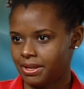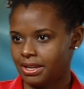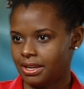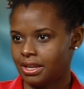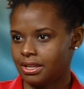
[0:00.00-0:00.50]

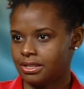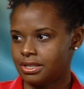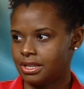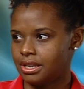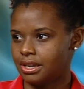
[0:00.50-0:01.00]
me and
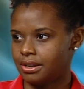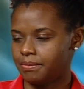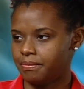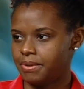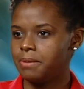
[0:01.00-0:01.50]
the
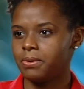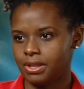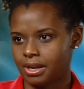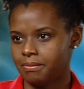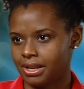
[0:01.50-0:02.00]
um,
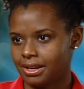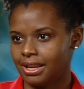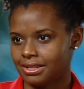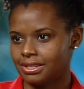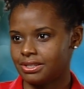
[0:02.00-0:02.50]
people that I met at
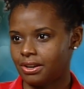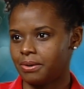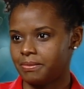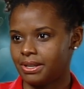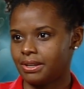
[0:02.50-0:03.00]
NASA
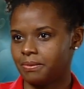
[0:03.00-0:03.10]
taught me